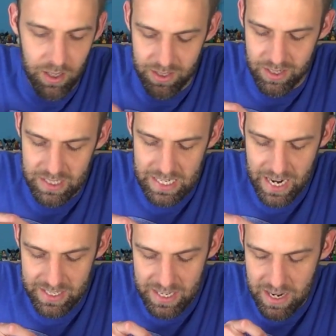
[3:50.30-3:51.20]
it's just
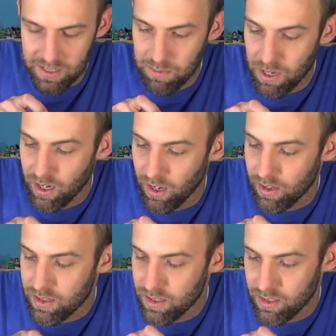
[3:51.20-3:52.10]
not as easy
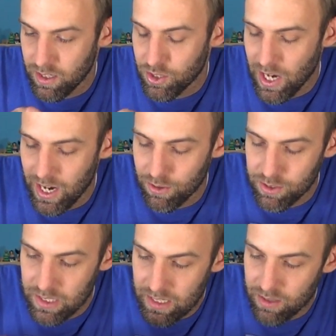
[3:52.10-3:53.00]
because
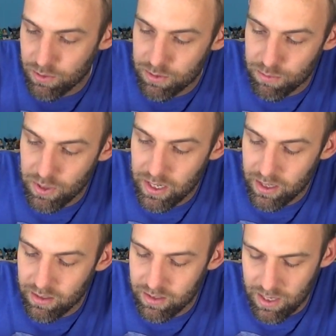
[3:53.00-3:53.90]
Ninjago's, it was
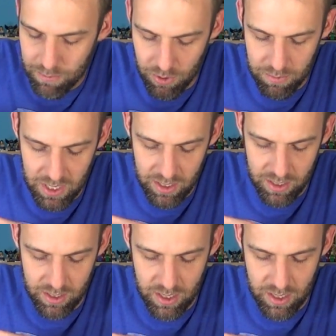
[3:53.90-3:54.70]
pretty simple. I mean,